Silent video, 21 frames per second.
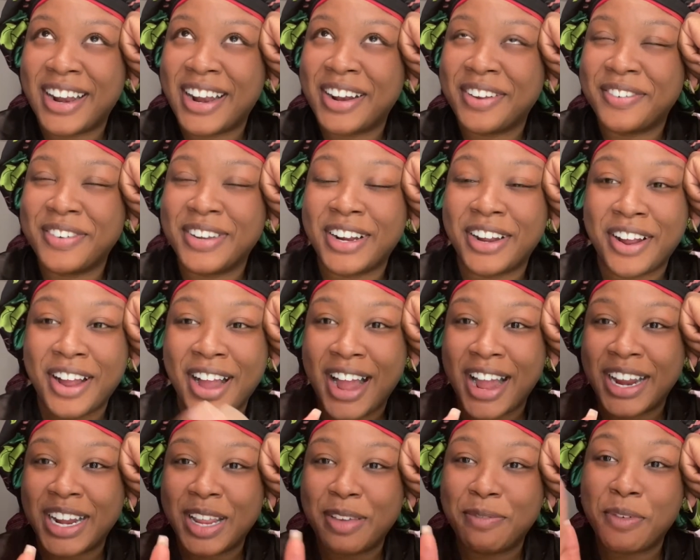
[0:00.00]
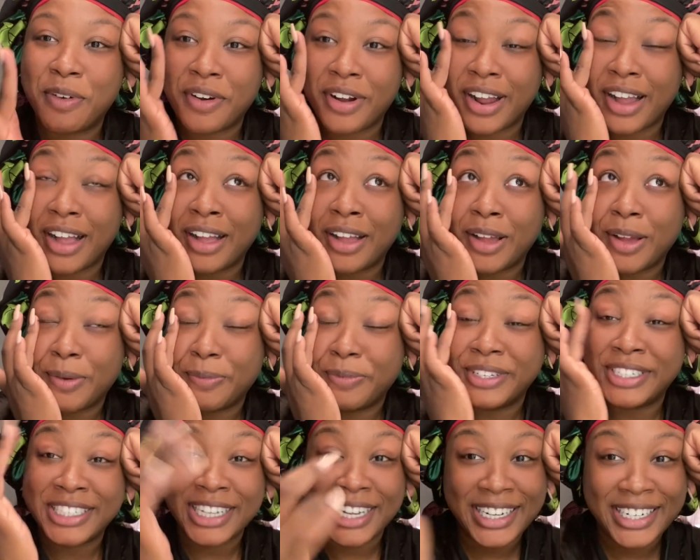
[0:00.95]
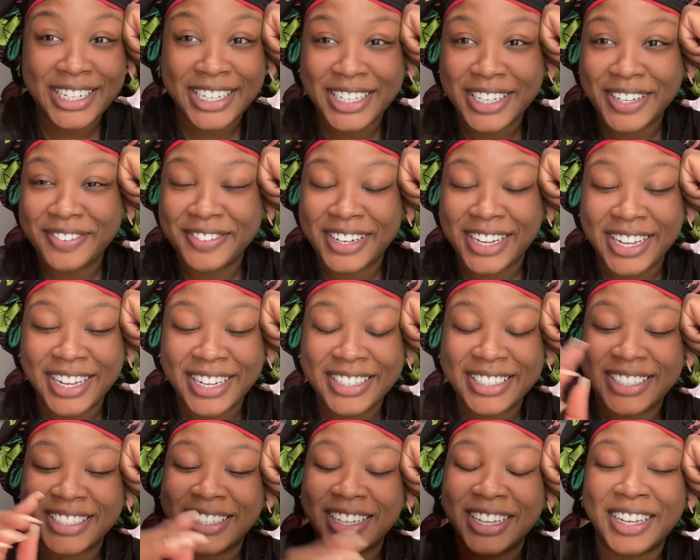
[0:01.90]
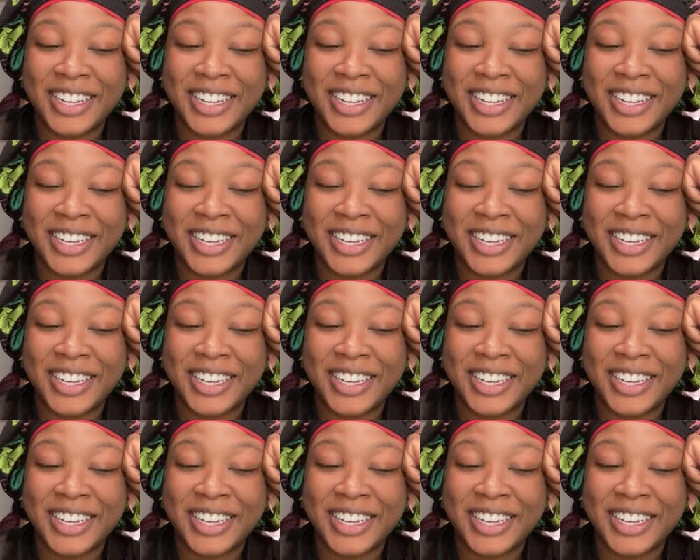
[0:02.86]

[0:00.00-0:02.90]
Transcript: I don't want to cry anymore. But JD up next.